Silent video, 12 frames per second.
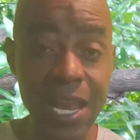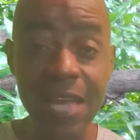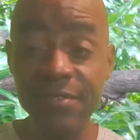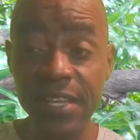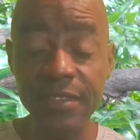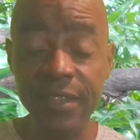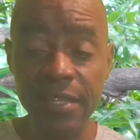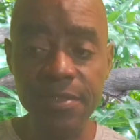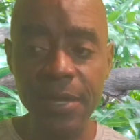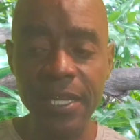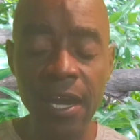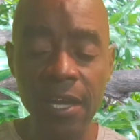life sentence
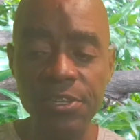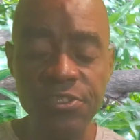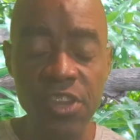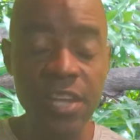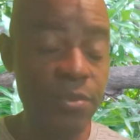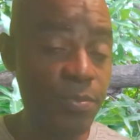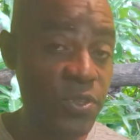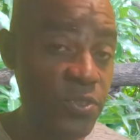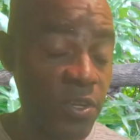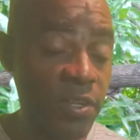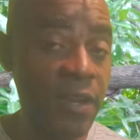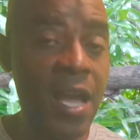man always try to
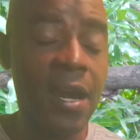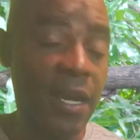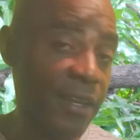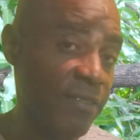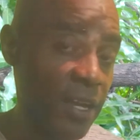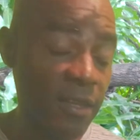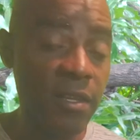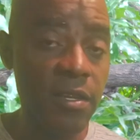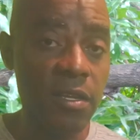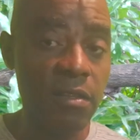preserve and have a